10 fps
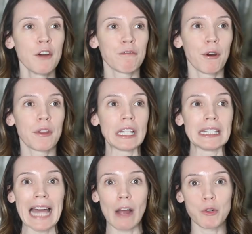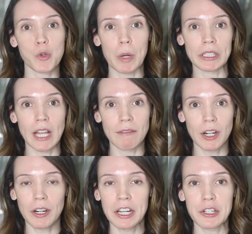for the loungewear
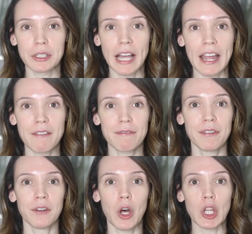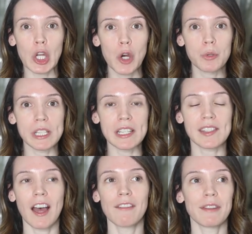lover in your life, all the cozy
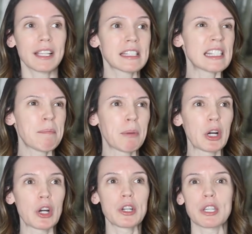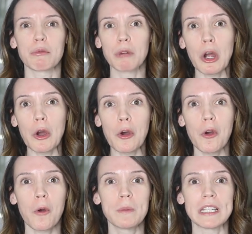stuff like slippers and
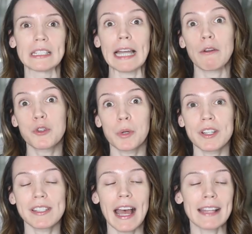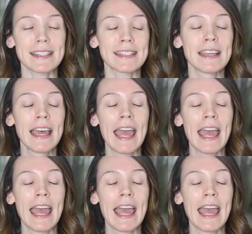robes and loungewear sets.